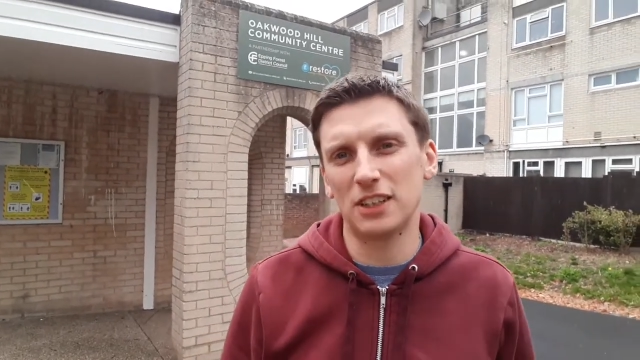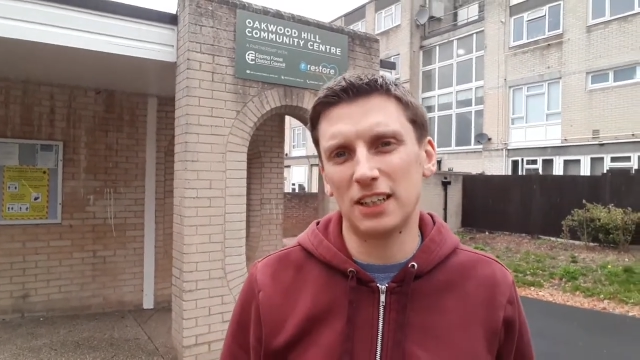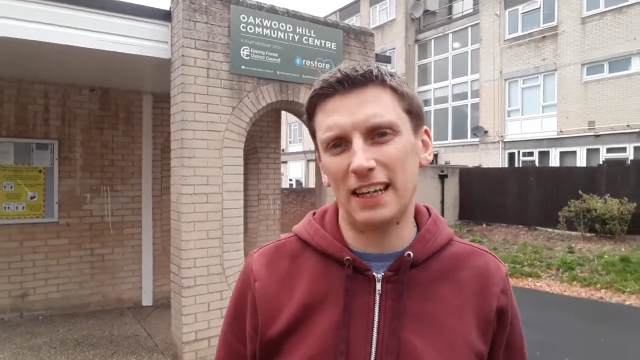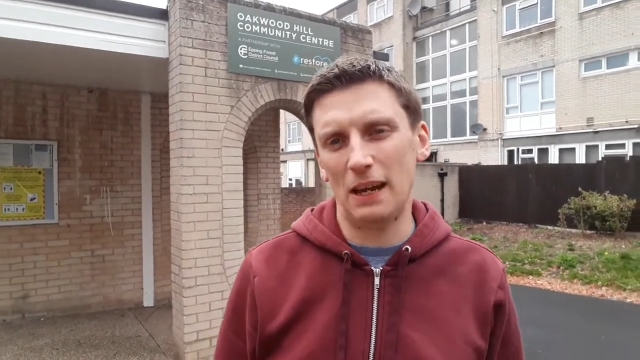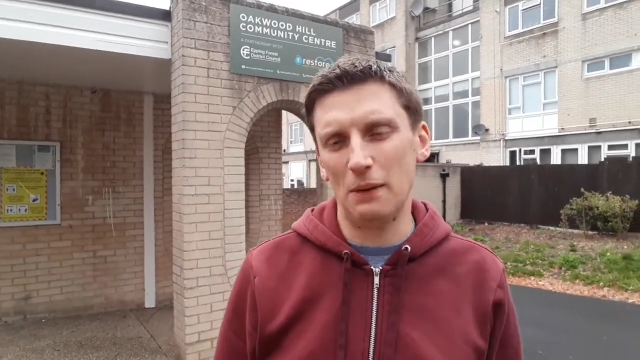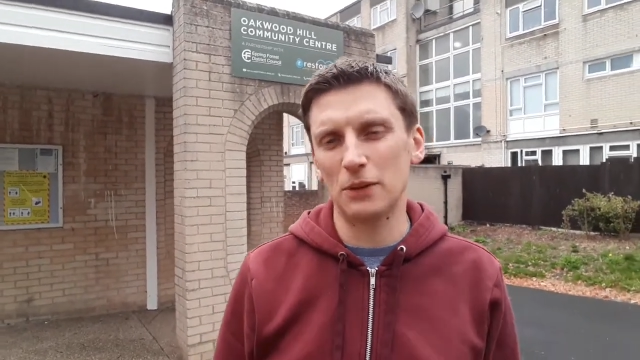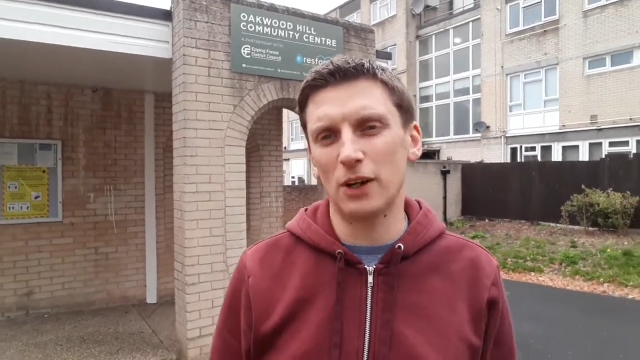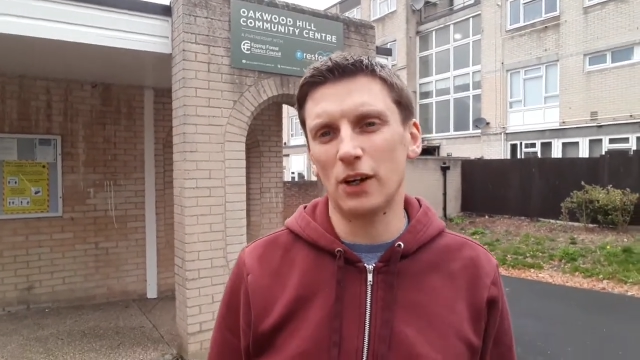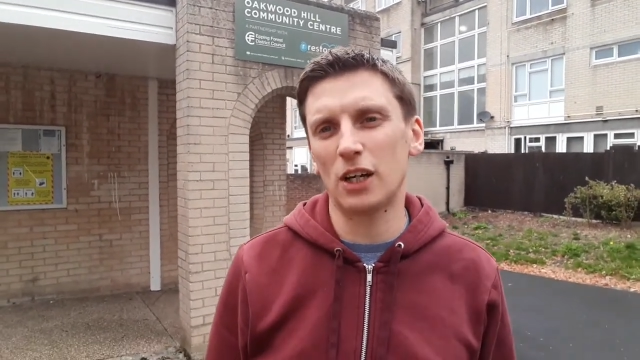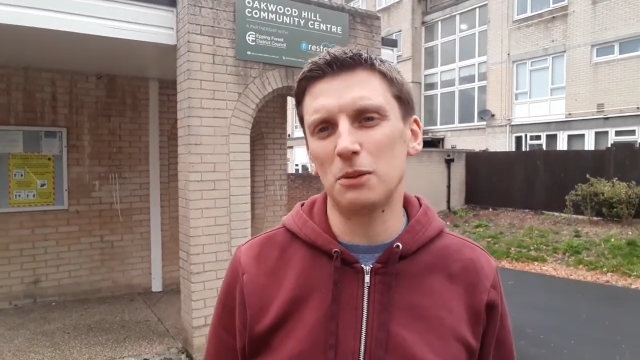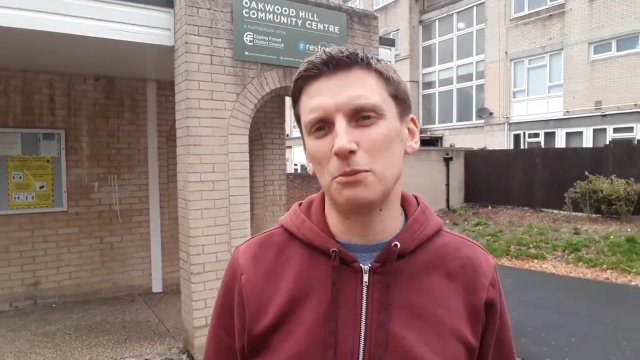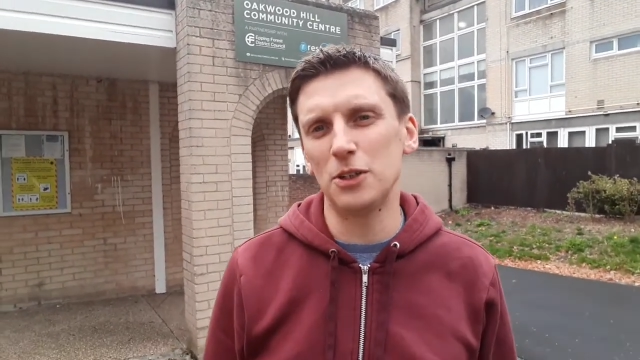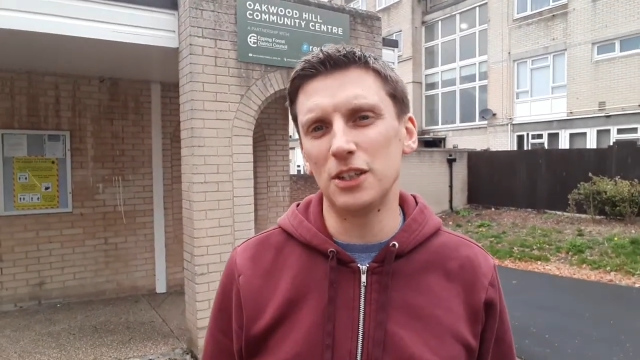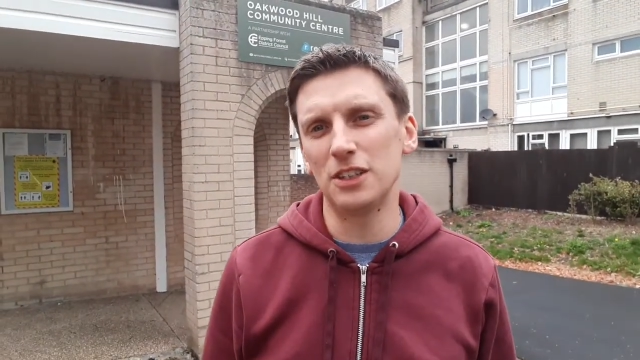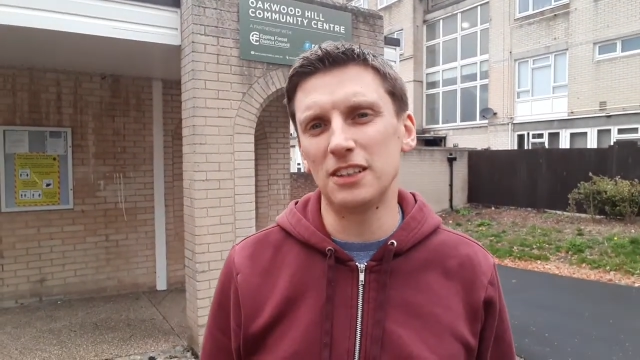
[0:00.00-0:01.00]
connect with our
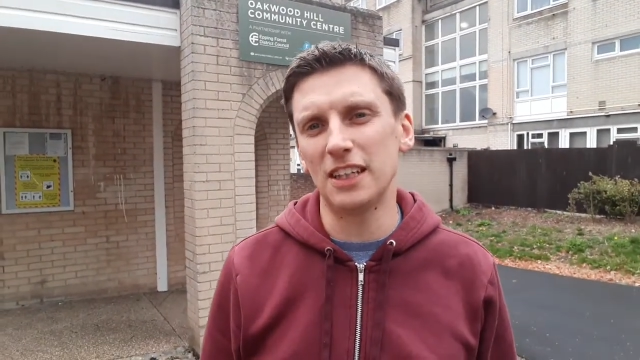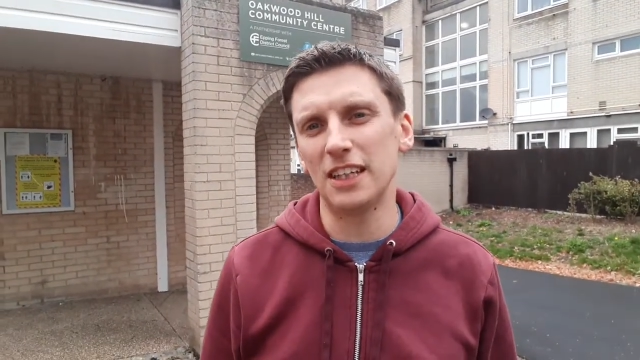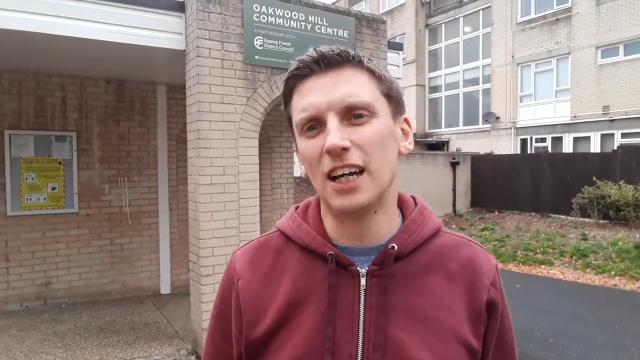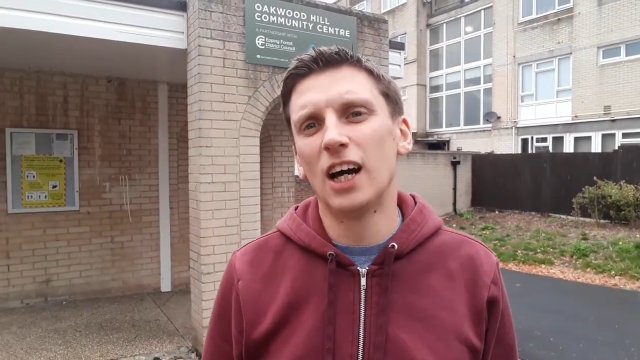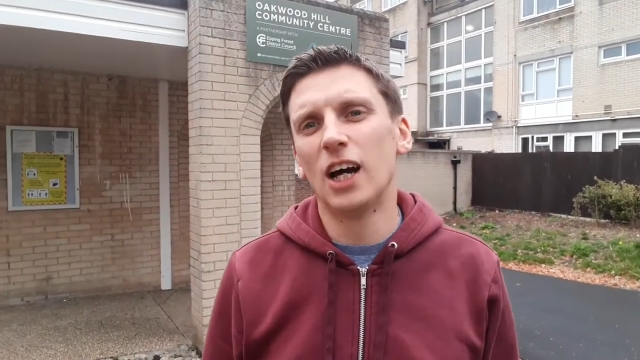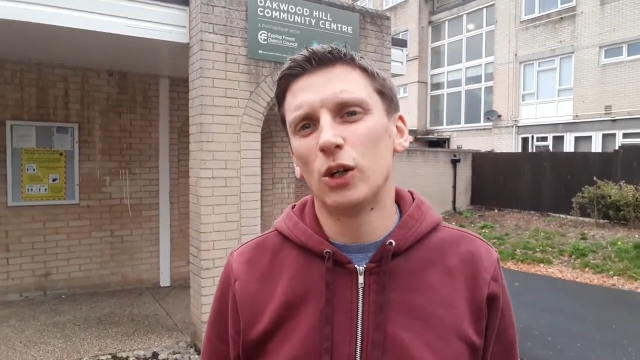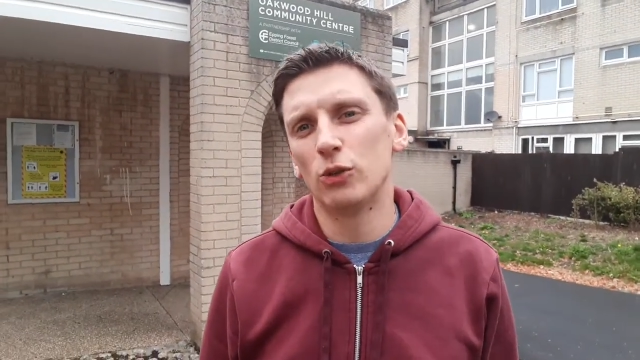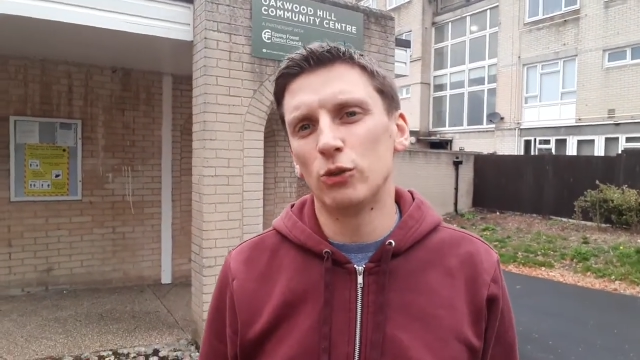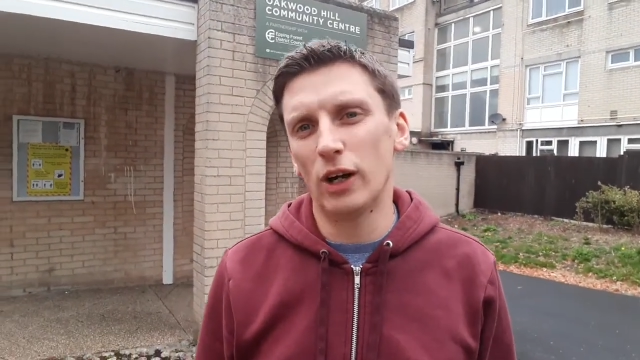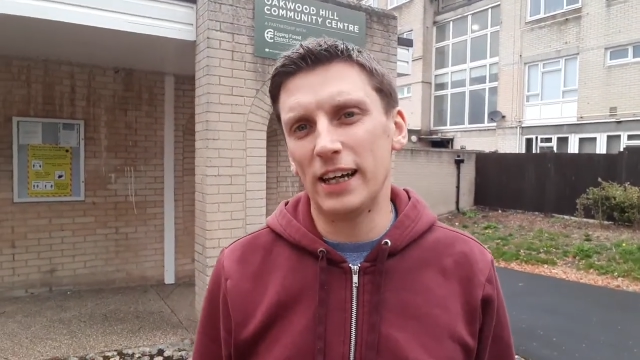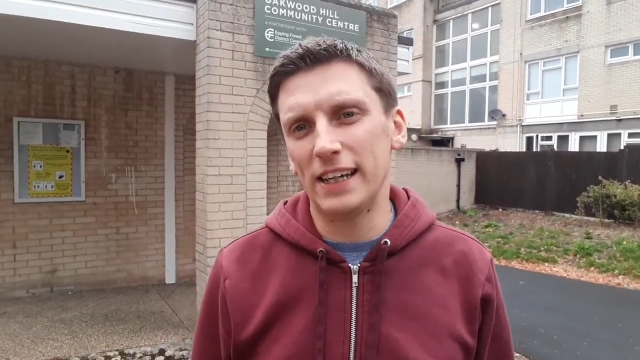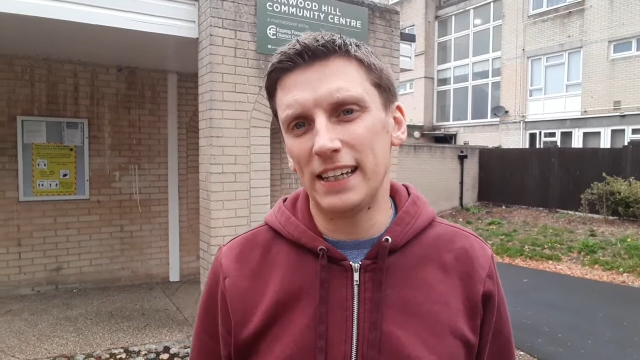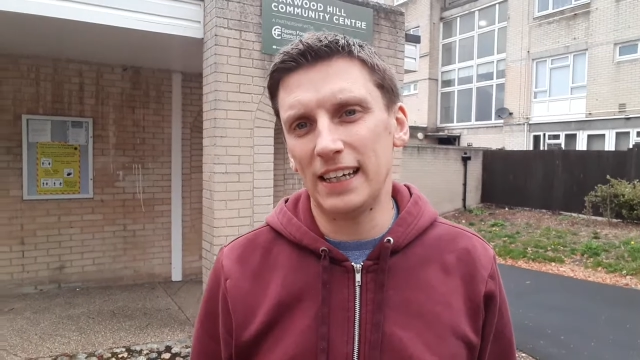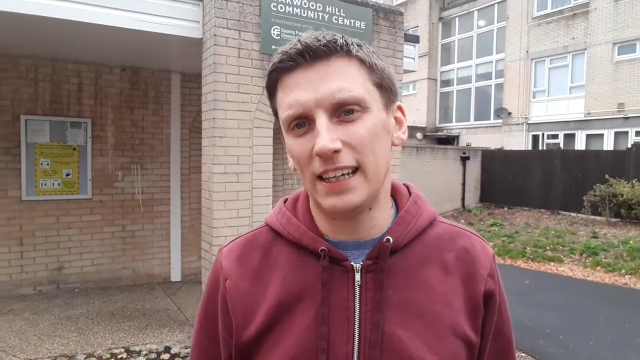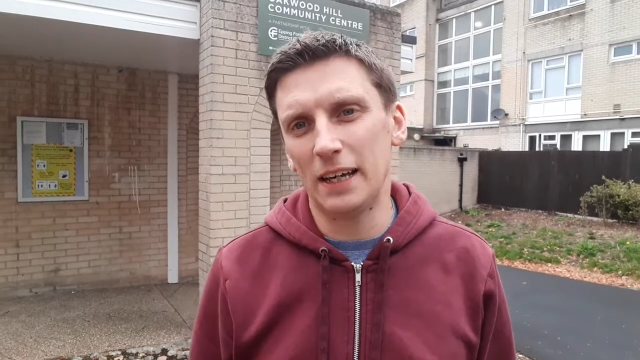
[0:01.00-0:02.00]
community right
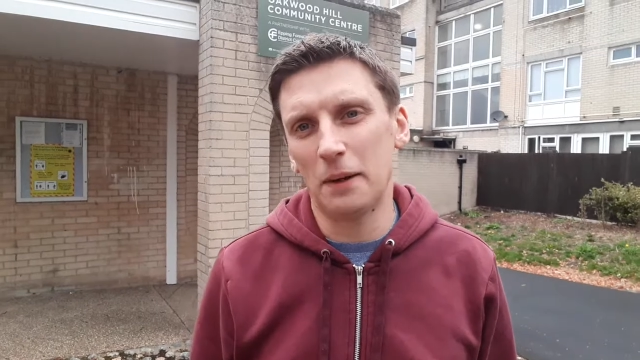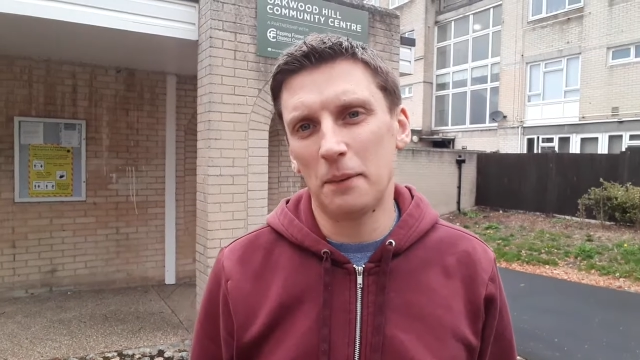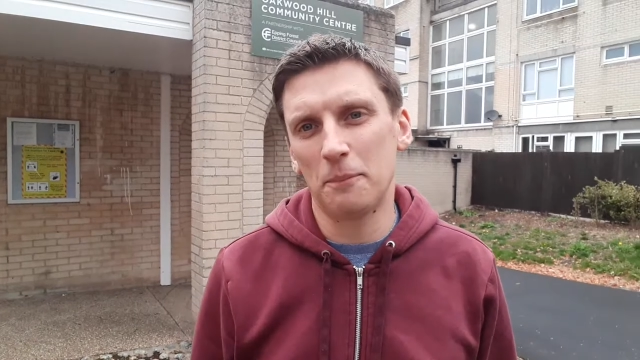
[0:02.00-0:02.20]
here.